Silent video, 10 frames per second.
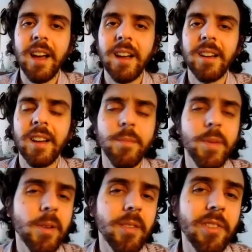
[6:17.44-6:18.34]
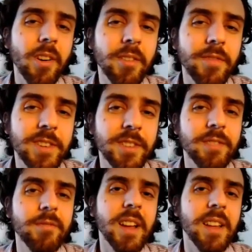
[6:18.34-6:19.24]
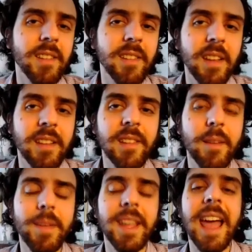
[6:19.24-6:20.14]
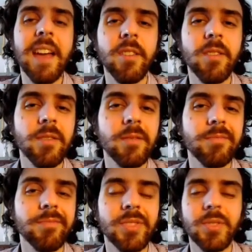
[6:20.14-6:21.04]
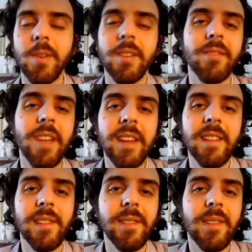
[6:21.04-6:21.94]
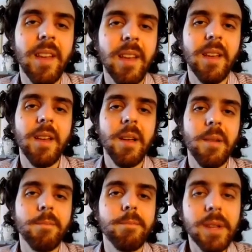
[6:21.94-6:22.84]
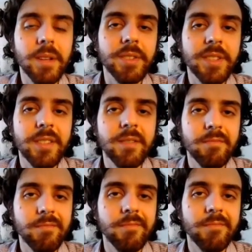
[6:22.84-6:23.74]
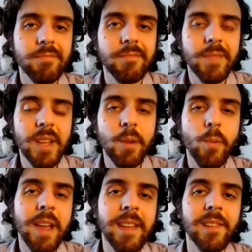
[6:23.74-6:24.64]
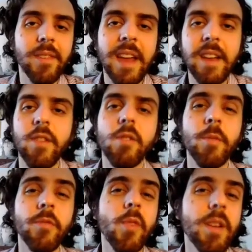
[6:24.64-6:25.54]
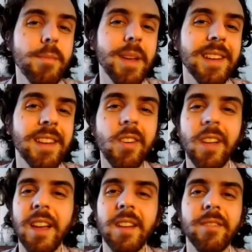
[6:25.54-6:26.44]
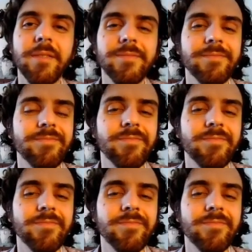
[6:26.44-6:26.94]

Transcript: uh, a computer is an artificial device. It's a mechanical sort of, and it's built in a way so that if you remove one bit, it all kind of